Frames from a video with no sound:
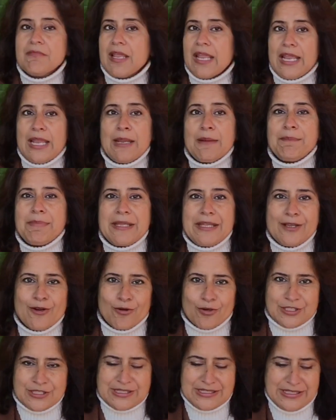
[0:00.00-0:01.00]
A, B,
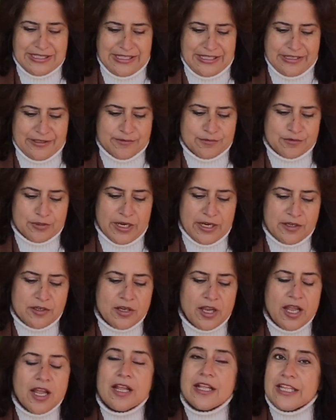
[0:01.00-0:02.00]
or C, right?
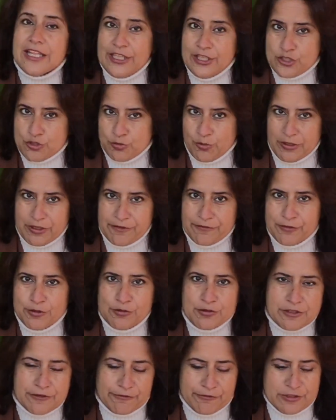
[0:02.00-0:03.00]
Each one of you
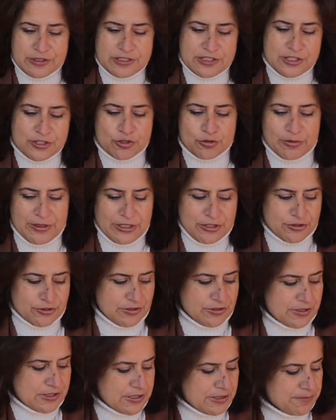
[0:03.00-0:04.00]
different
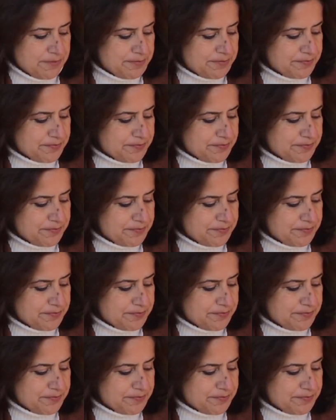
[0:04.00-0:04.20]
situations.